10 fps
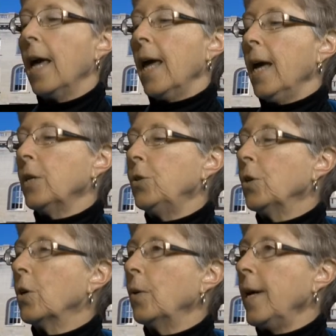and to
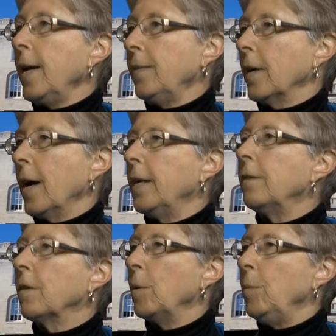create the kind
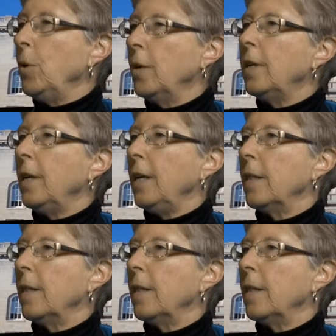of community